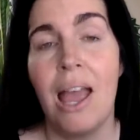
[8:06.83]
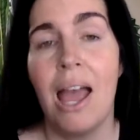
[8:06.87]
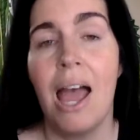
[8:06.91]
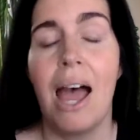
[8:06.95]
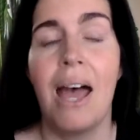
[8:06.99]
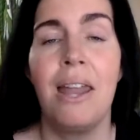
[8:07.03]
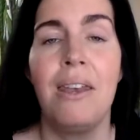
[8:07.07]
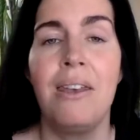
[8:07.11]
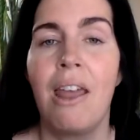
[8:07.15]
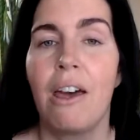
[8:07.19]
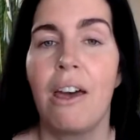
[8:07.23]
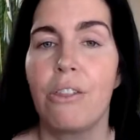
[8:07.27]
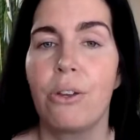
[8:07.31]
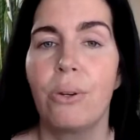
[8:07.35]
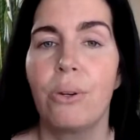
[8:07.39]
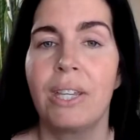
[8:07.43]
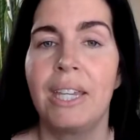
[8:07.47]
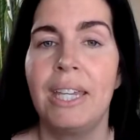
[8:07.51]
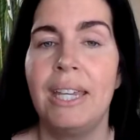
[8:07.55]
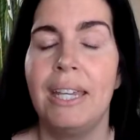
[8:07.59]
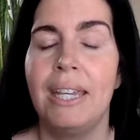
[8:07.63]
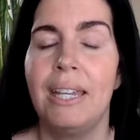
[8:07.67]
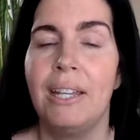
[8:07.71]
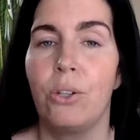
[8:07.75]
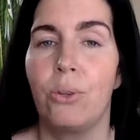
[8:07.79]
Another
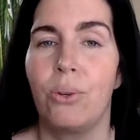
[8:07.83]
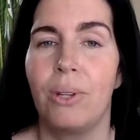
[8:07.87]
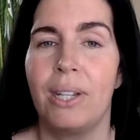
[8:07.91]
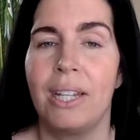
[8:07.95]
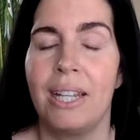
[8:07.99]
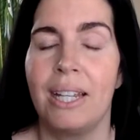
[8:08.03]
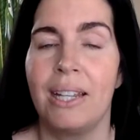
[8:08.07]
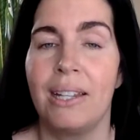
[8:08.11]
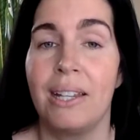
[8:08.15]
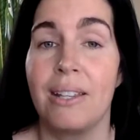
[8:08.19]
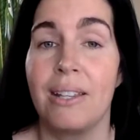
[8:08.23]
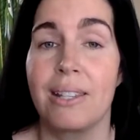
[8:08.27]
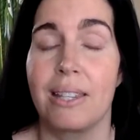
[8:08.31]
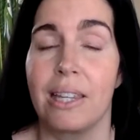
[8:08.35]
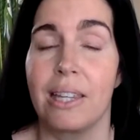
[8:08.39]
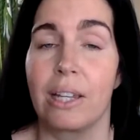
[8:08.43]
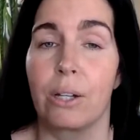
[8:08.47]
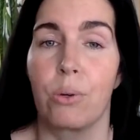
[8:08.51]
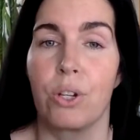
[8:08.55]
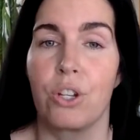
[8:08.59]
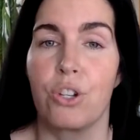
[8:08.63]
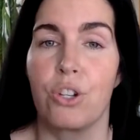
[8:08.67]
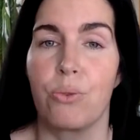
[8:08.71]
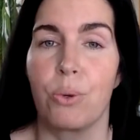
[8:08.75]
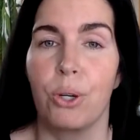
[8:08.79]
key ingredient is
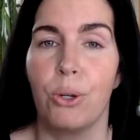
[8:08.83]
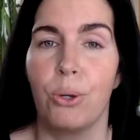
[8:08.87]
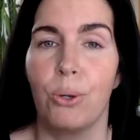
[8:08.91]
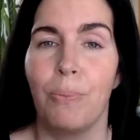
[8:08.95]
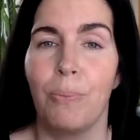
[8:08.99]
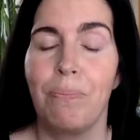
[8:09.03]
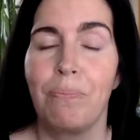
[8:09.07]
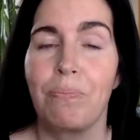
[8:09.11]
licorice root.